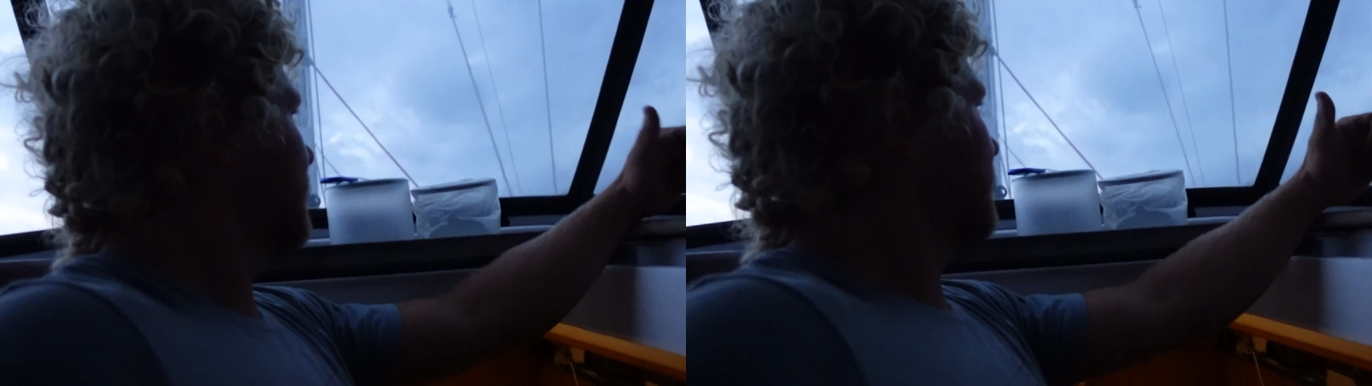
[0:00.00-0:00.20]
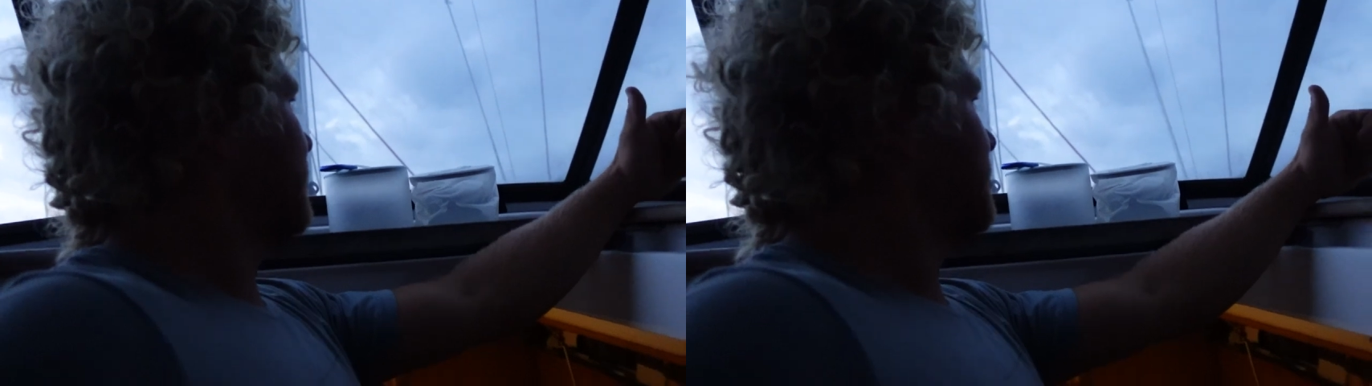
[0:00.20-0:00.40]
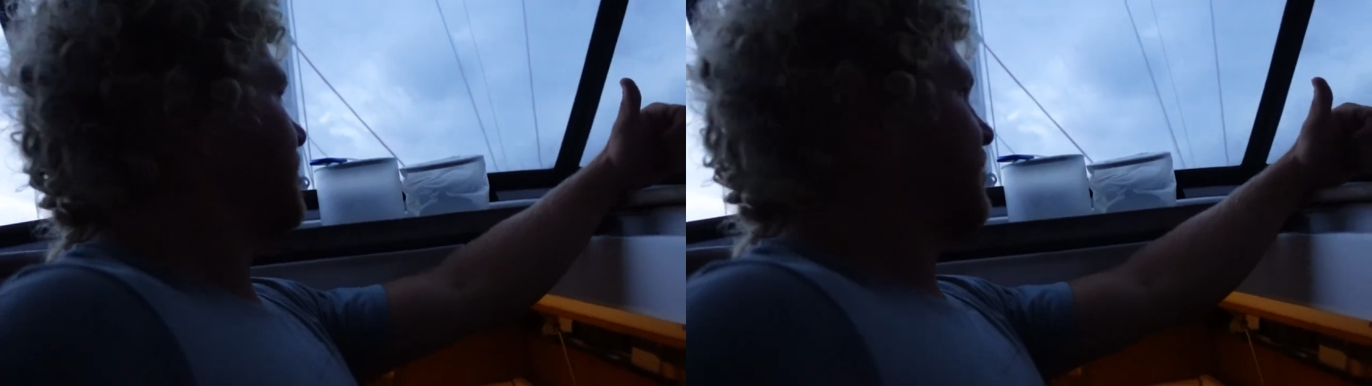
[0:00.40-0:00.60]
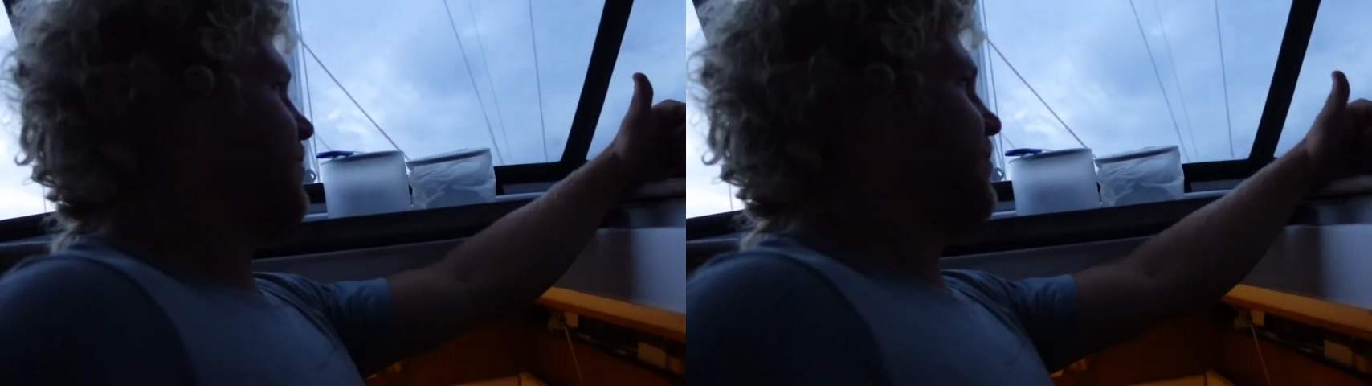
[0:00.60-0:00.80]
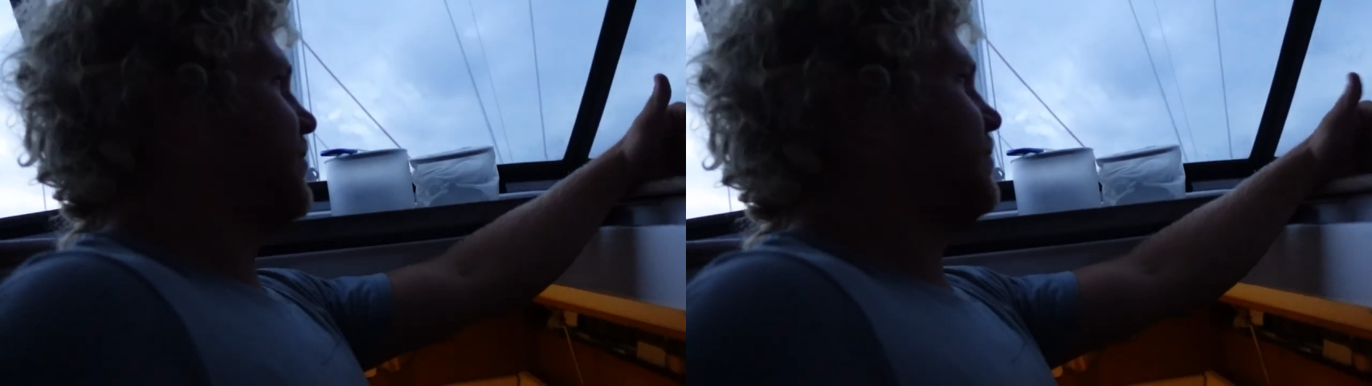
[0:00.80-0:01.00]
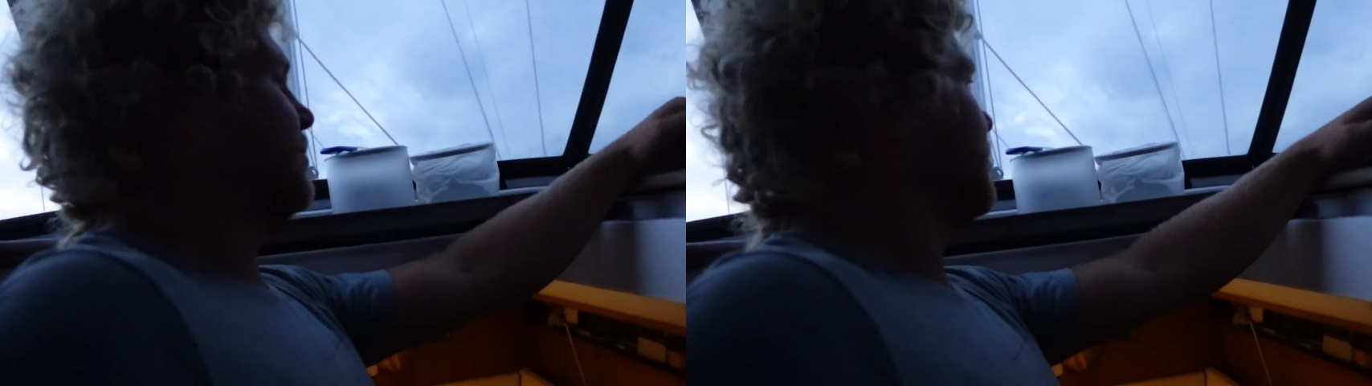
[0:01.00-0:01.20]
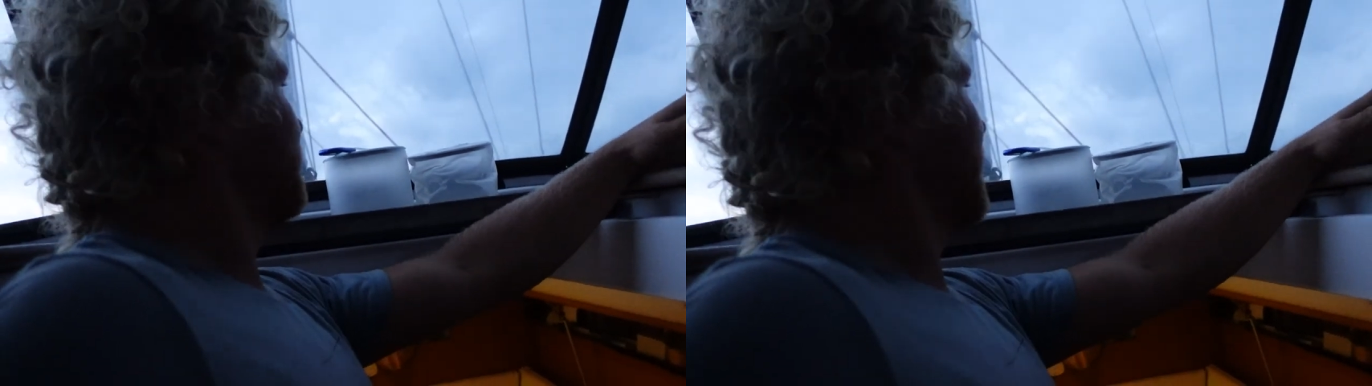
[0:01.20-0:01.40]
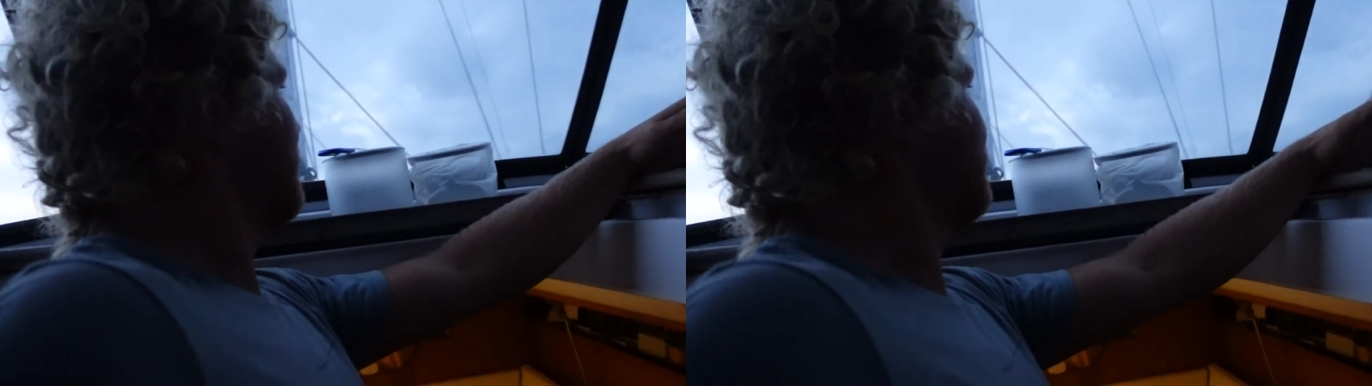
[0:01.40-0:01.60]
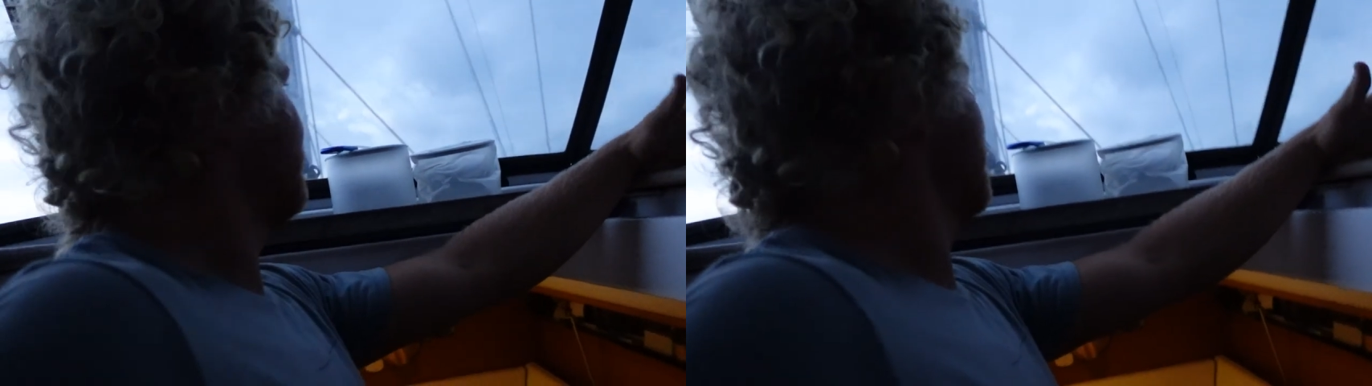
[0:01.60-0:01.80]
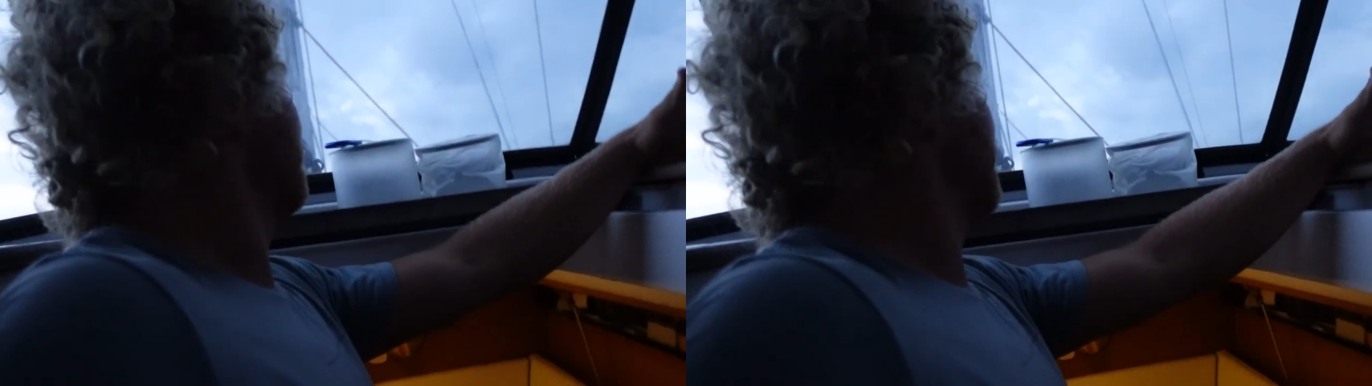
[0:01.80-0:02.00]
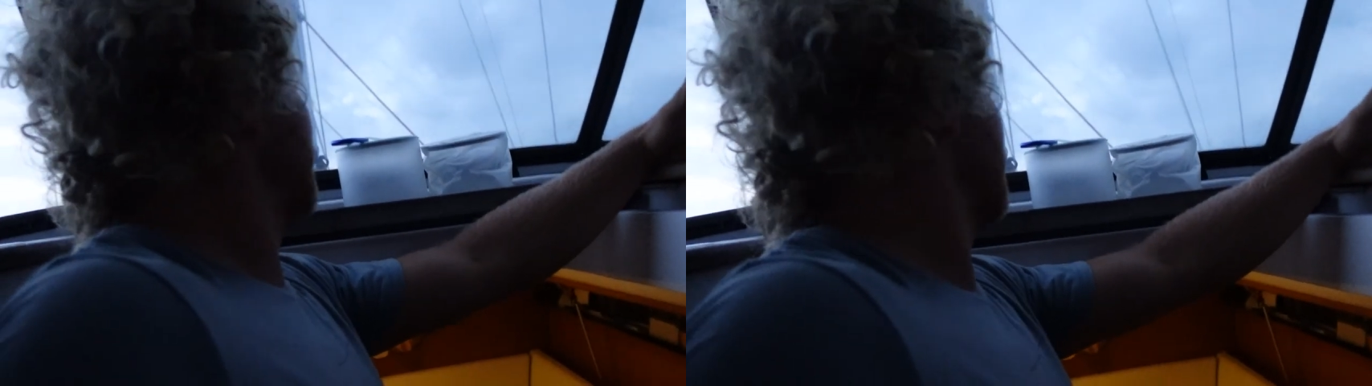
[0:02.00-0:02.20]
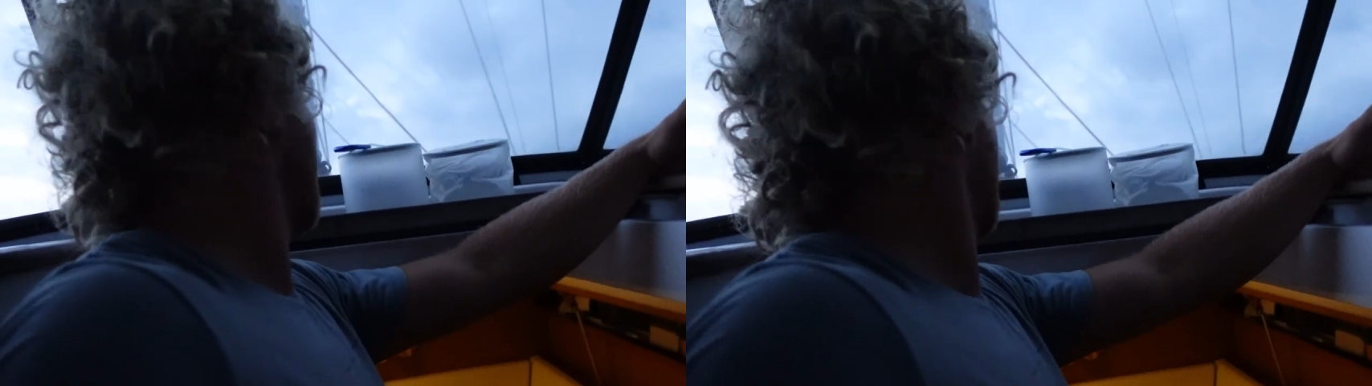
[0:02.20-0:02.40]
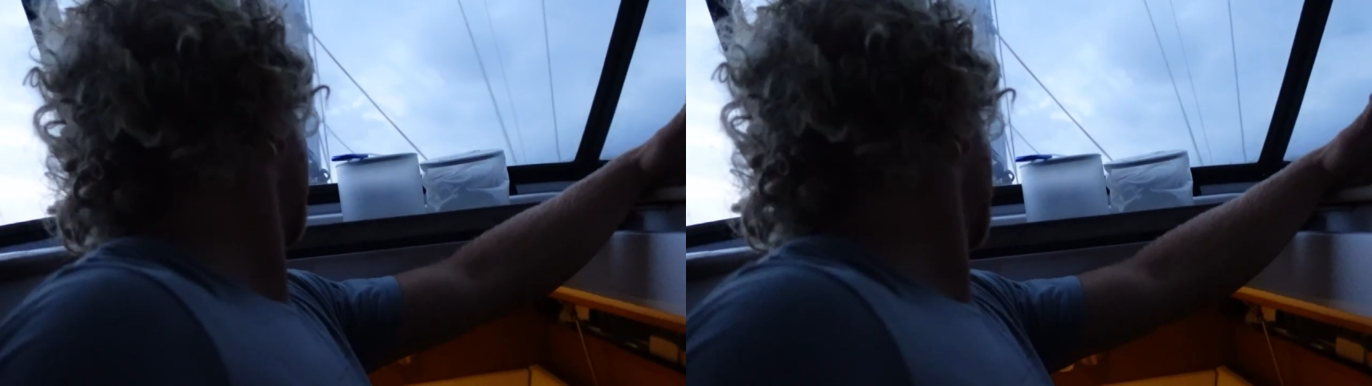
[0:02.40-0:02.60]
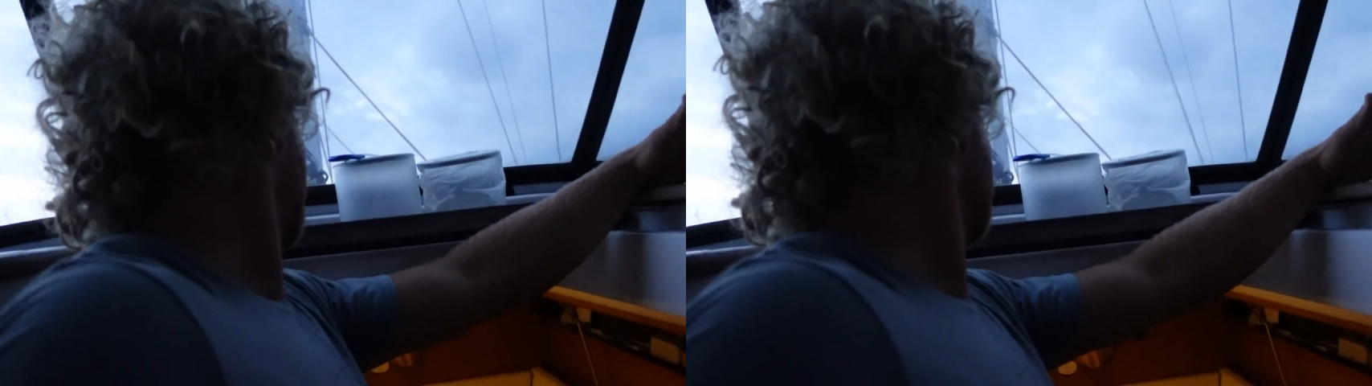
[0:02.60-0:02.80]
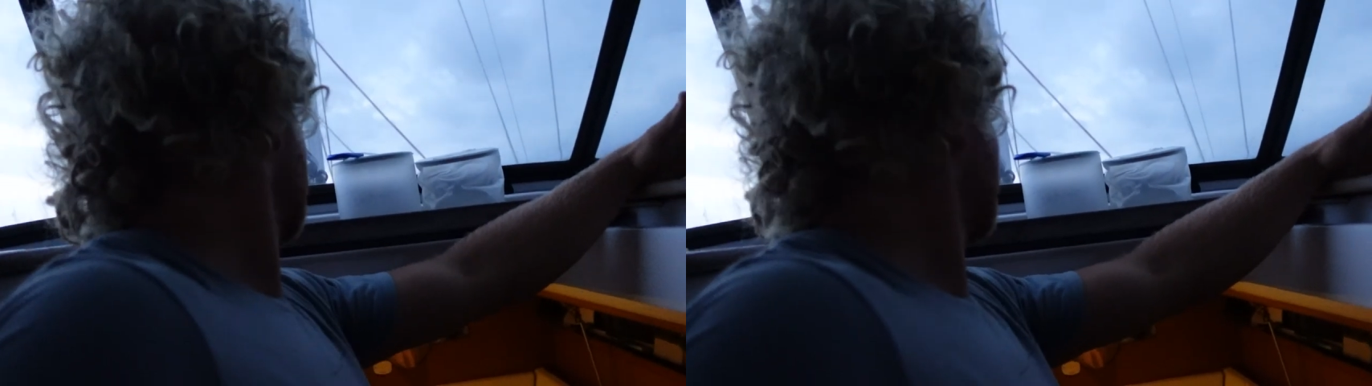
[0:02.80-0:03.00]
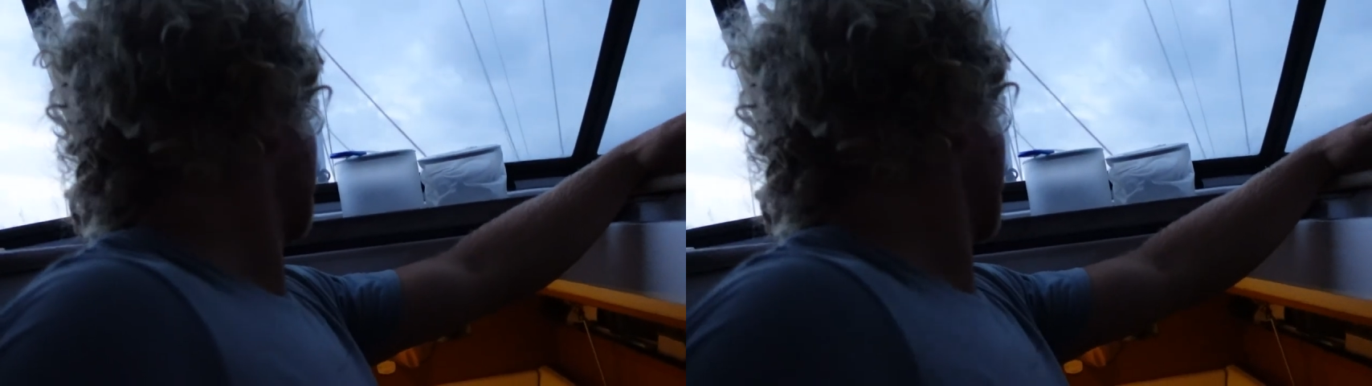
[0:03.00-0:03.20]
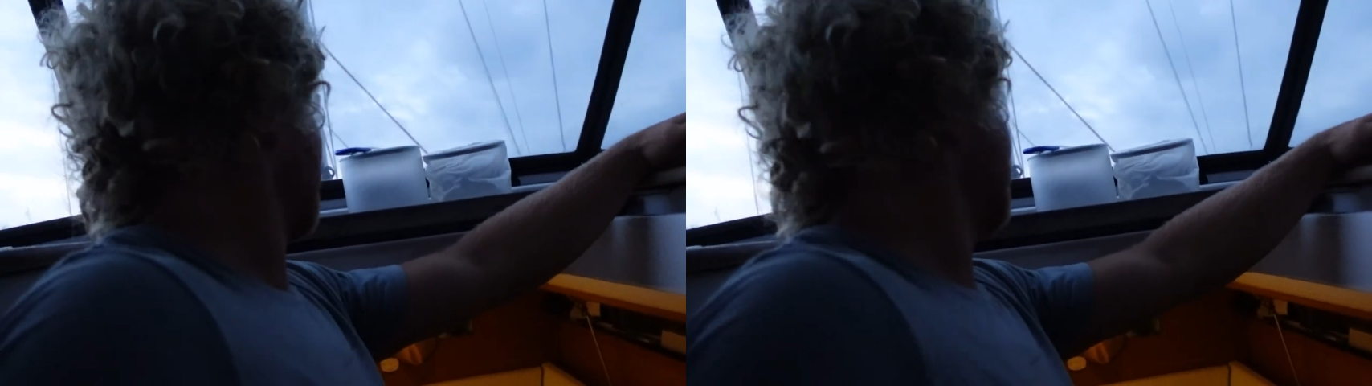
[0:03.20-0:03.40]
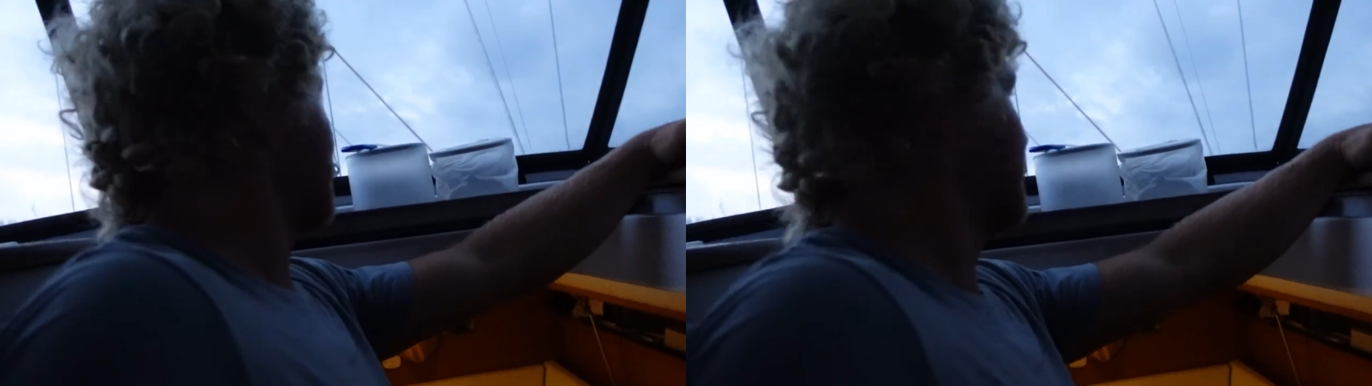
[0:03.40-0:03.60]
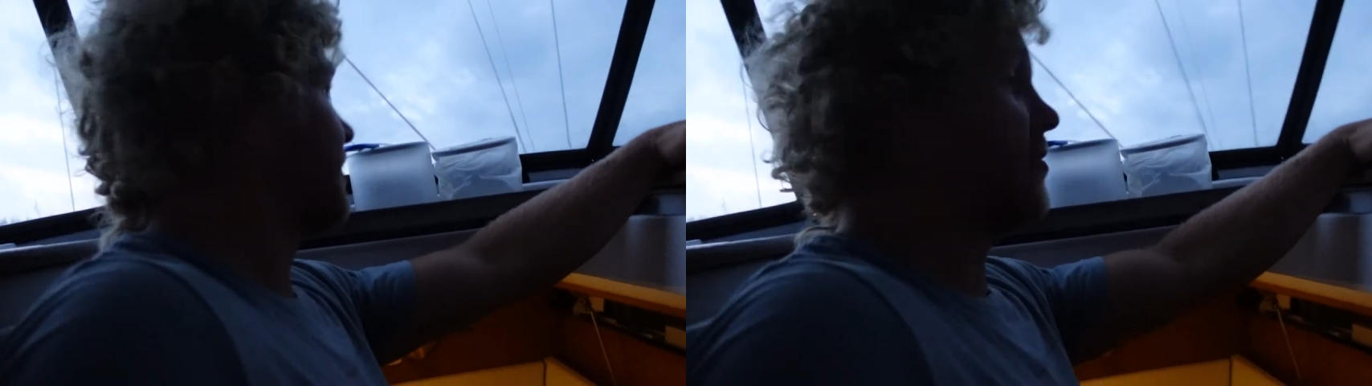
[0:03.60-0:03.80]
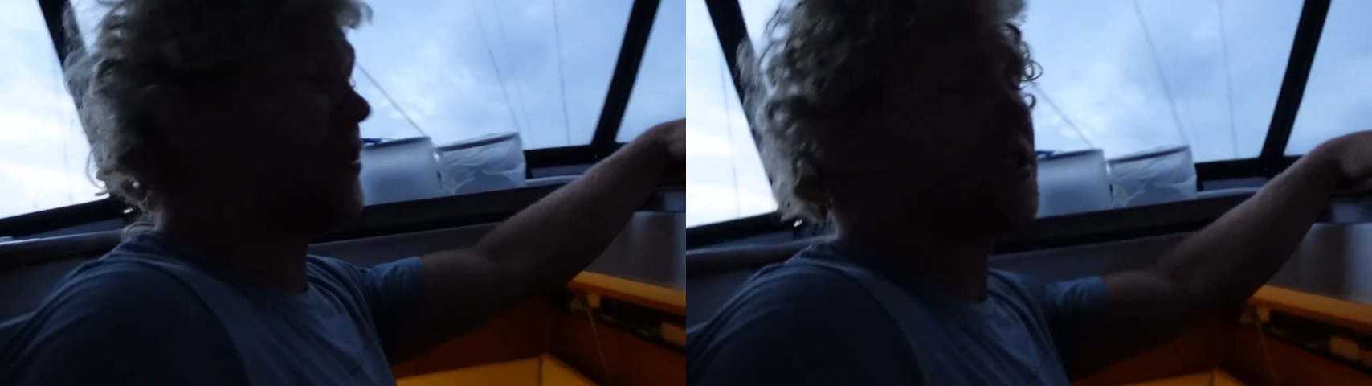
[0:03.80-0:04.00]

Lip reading: (no speaker visible)